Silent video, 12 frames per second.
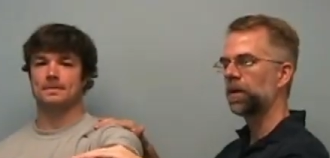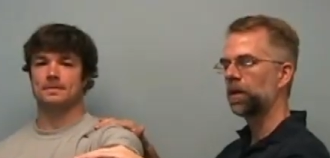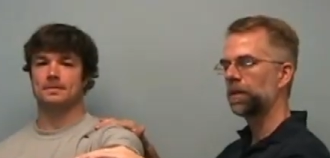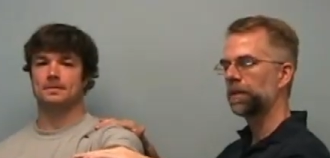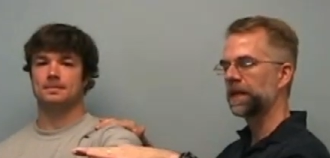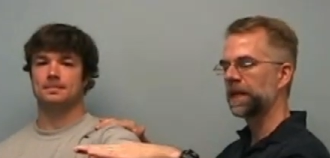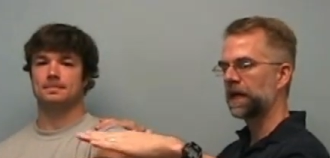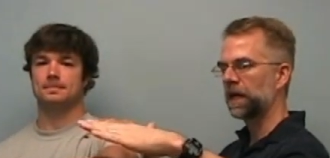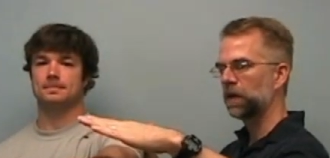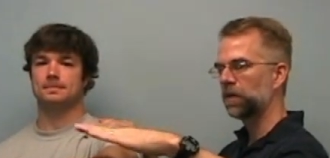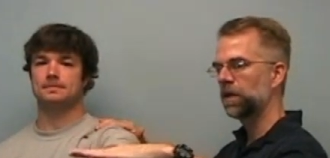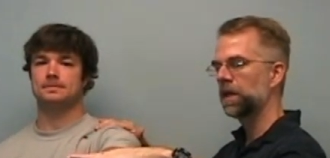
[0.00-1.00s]
Speaker 1: palm
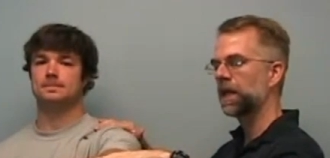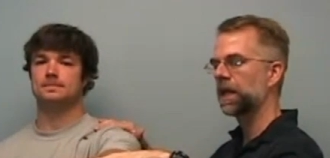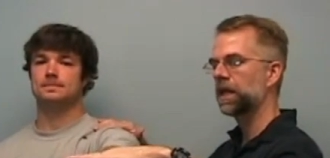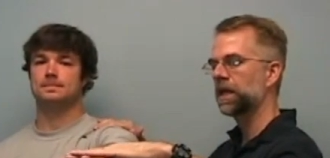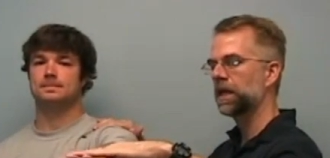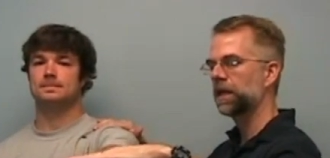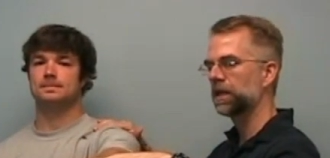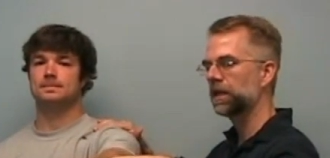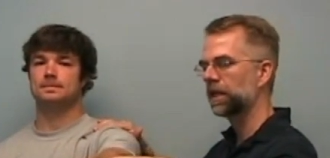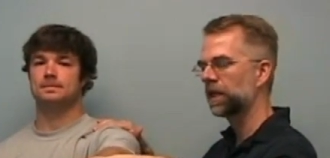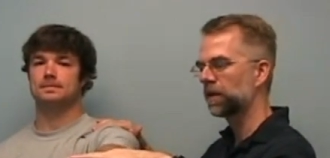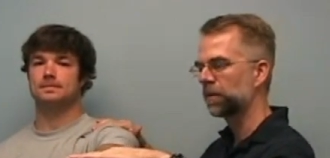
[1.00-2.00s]
down, and
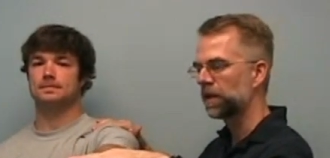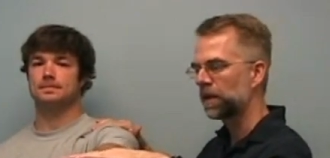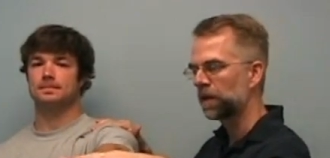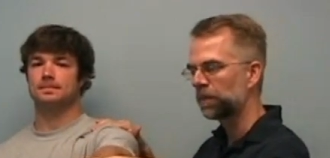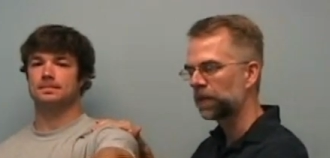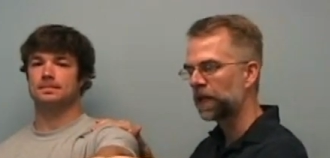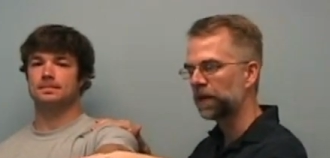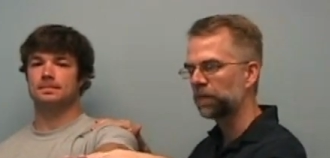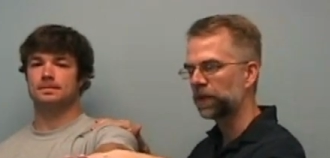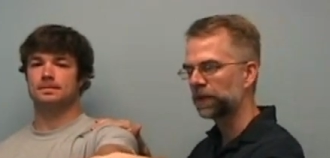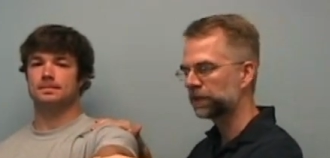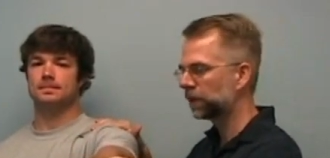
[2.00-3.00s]
again, apply
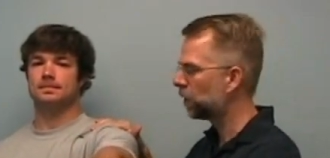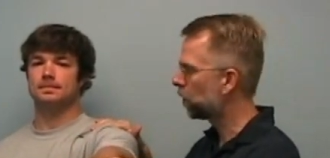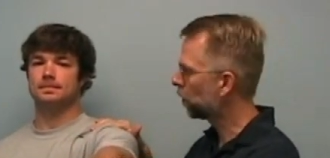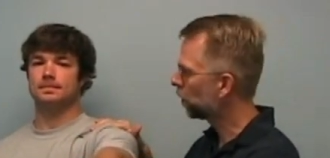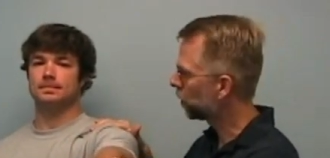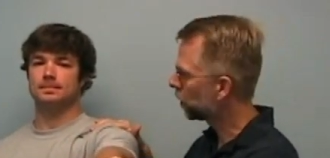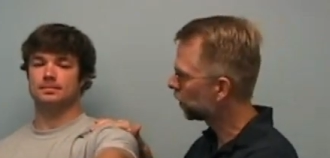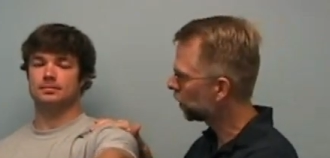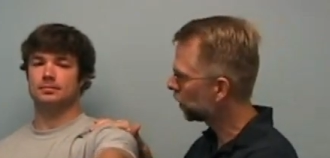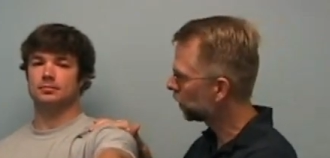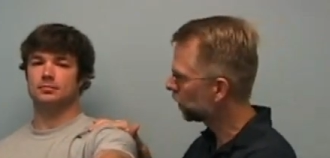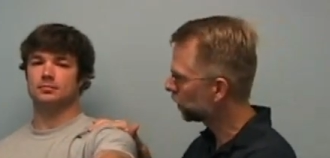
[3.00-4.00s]
pressure, hold, hold,
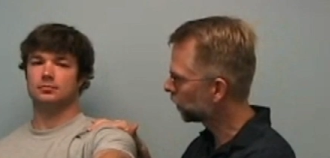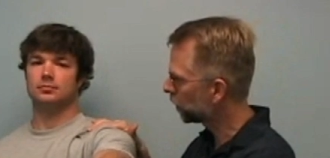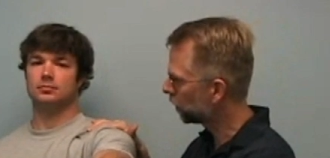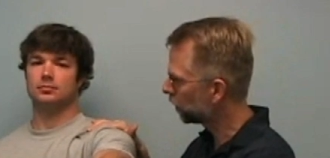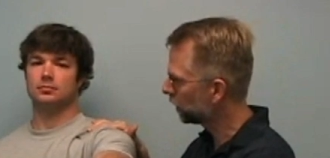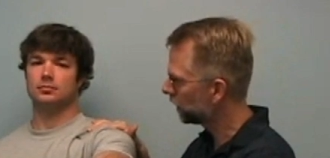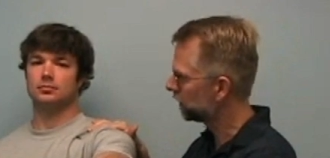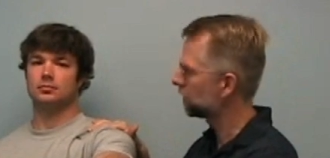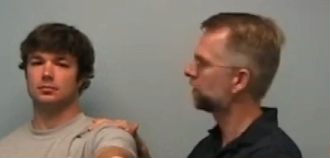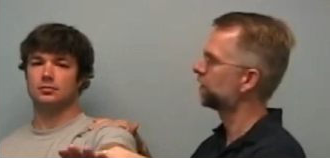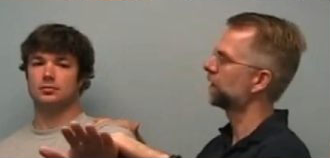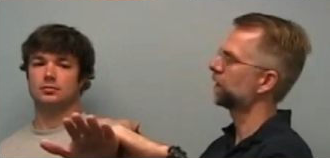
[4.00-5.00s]
hold, hold, hold.
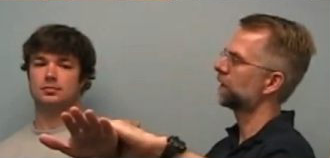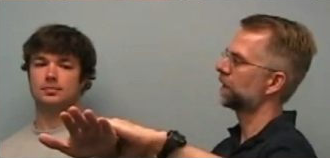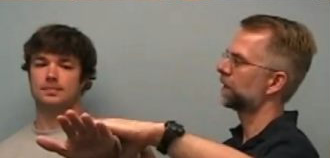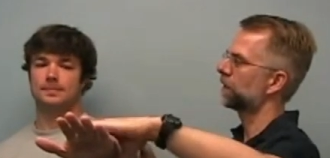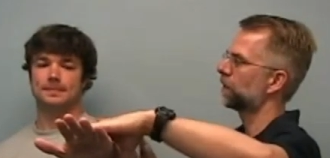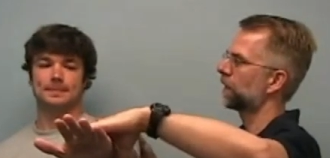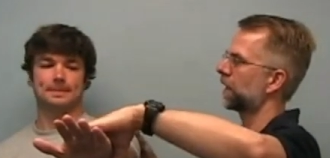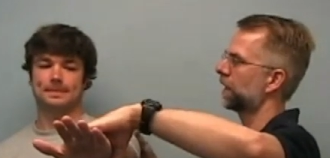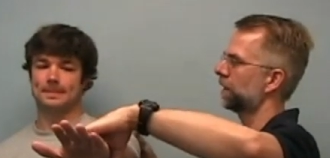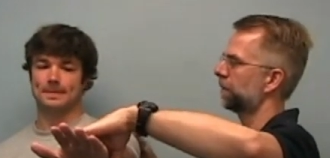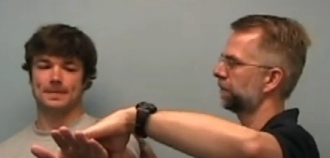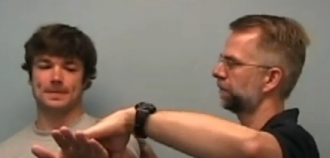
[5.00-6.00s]
Feel anything with
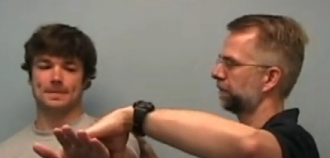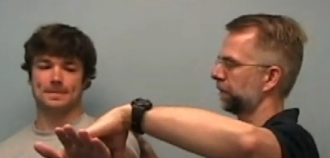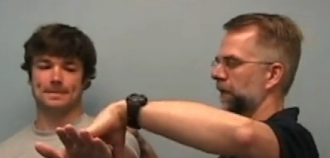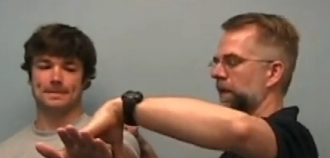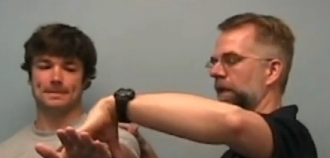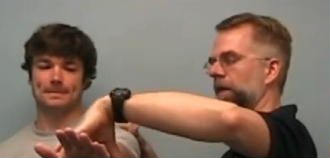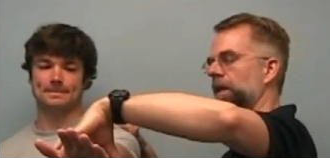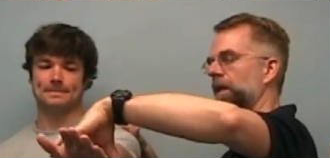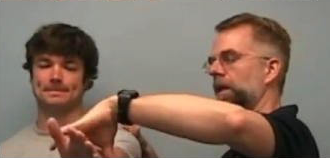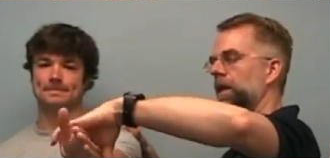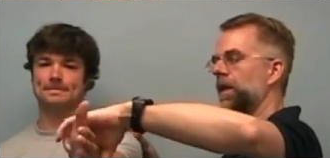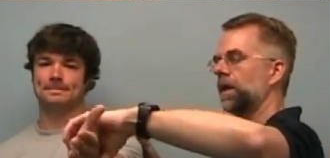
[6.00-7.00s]
that? Okay.
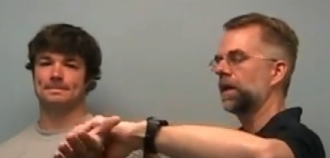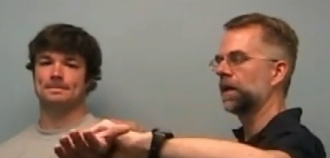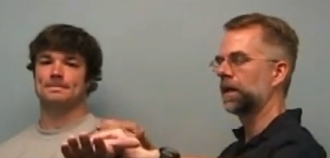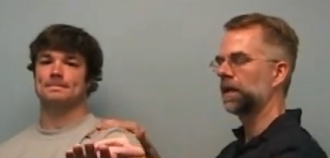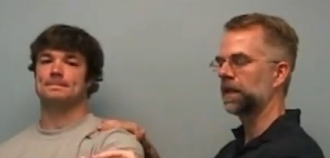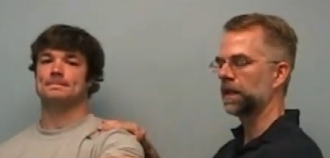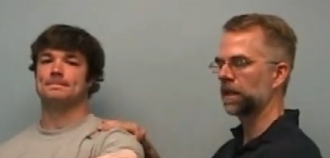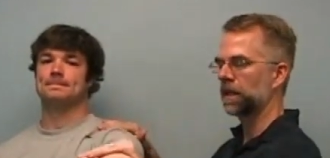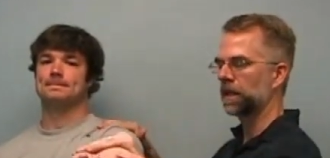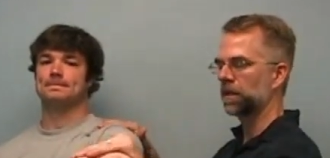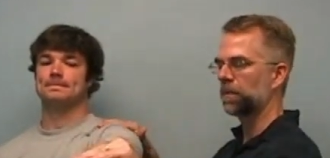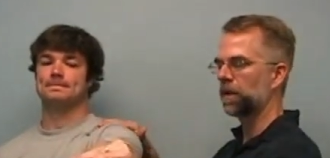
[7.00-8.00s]
Uh, and
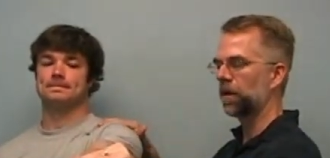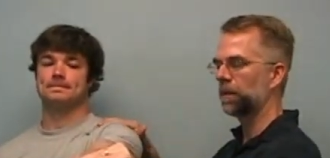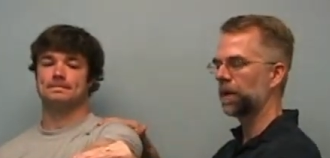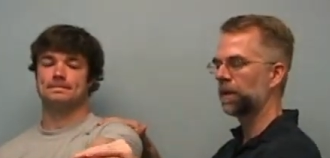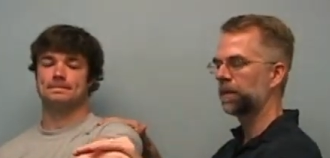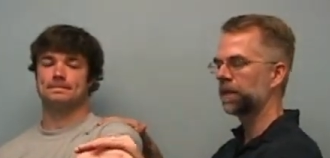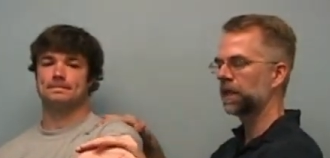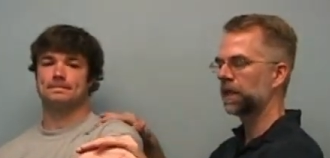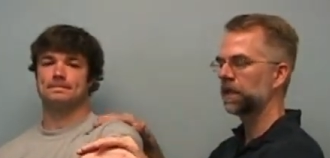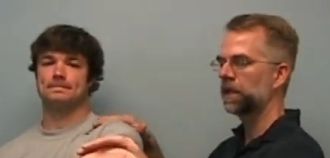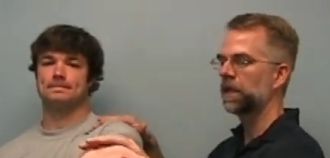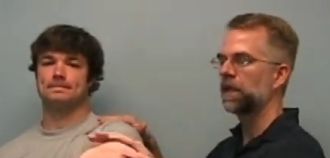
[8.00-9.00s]
then palm up
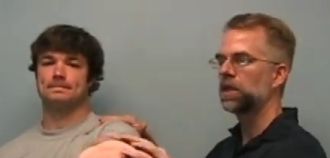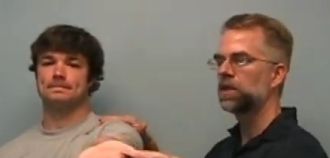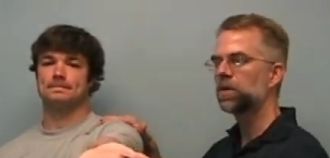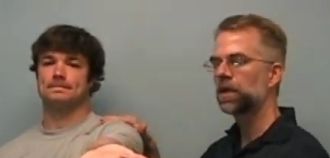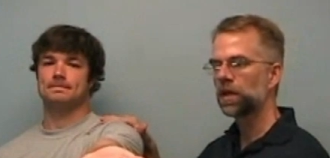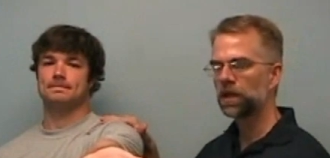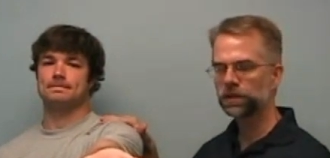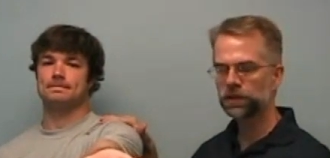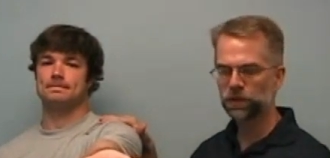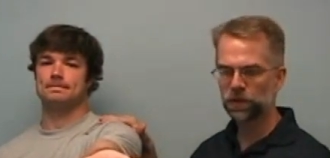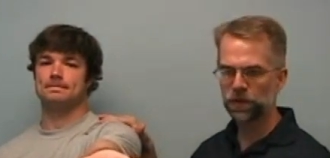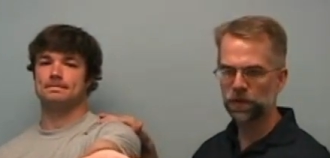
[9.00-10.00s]
again. You can
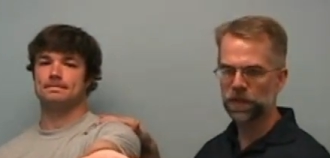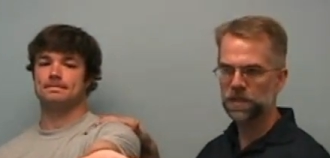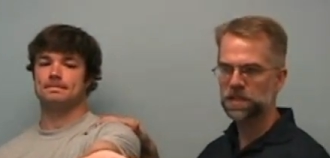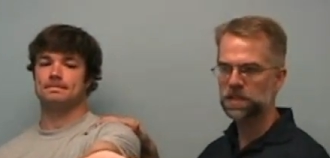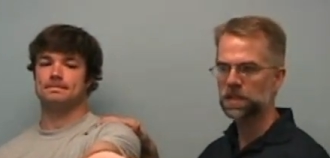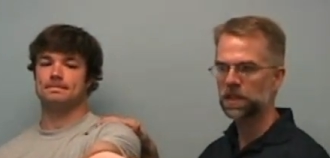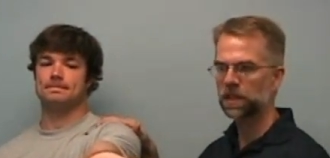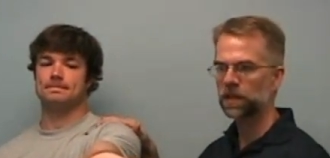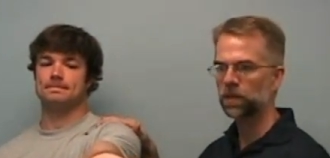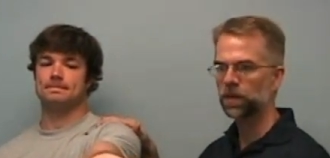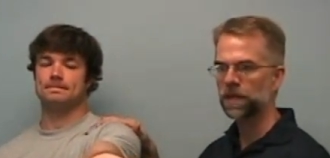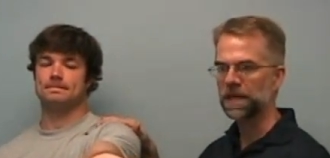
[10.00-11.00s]
also do this
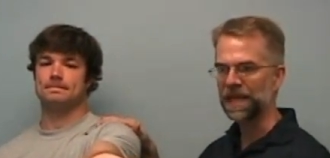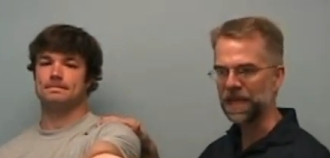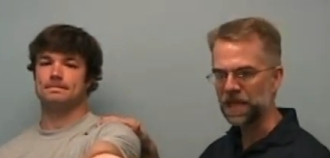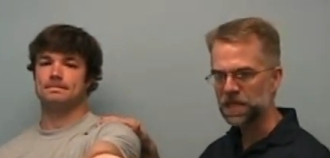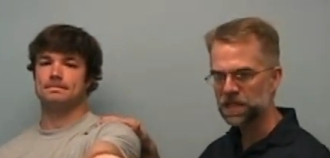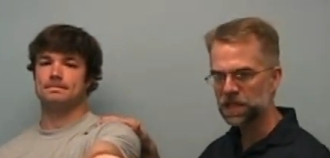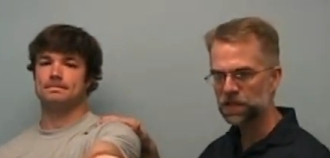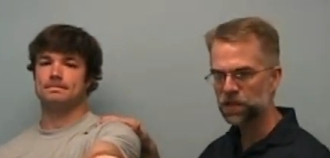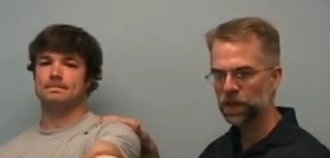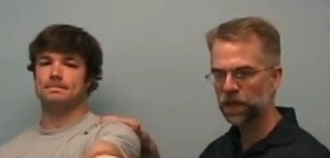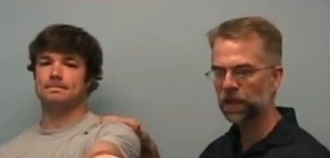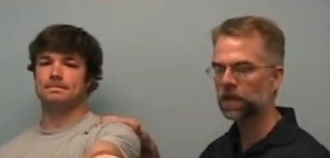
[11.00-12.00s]
uh, with an
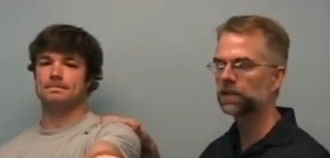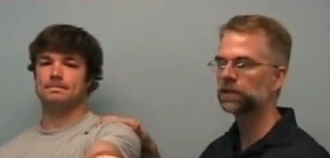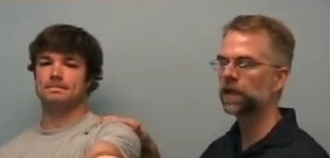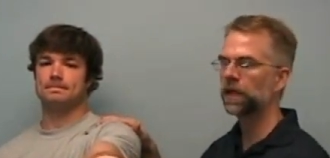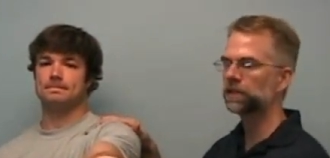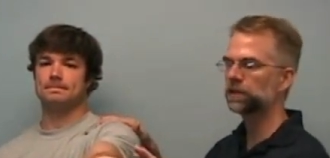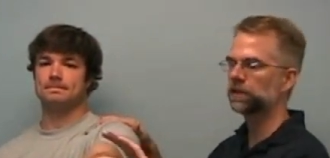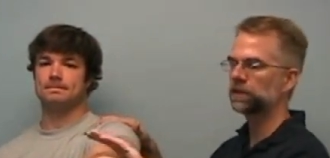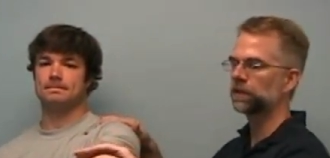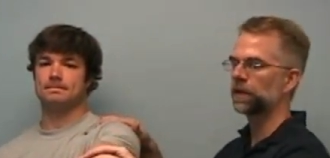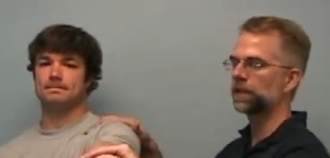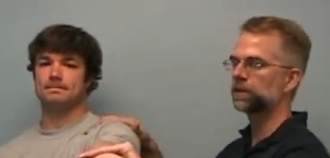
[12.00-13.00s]
eccentric contraction,
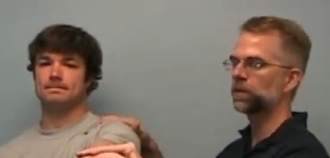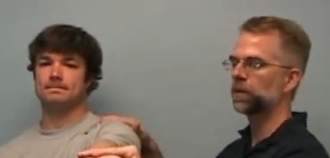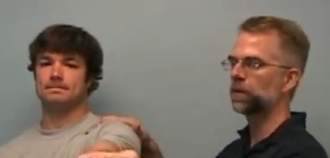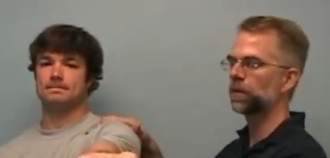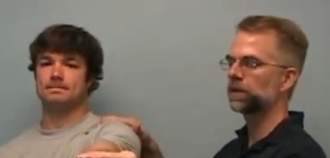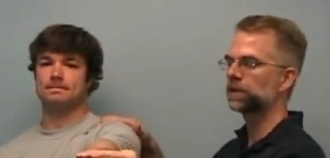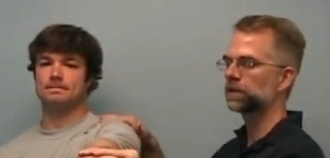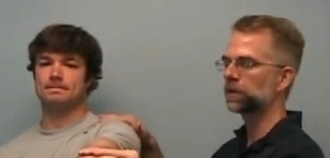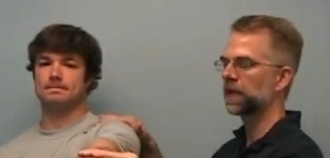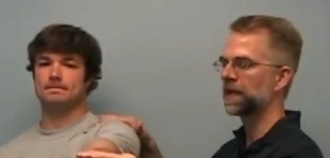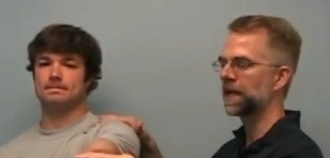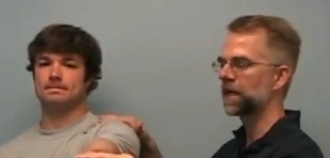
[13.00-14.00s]
so that's what we're going to
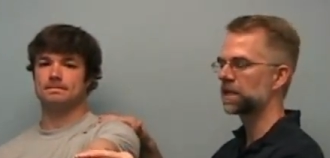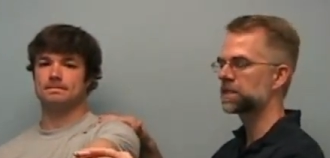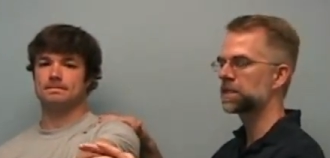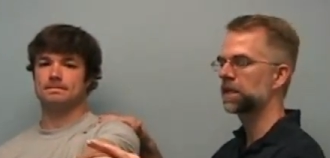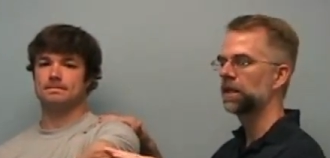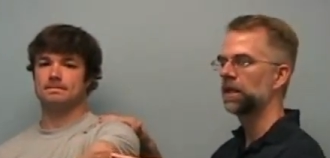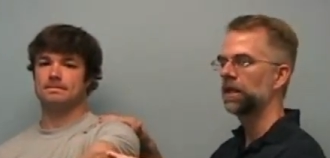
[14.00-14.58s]
try next.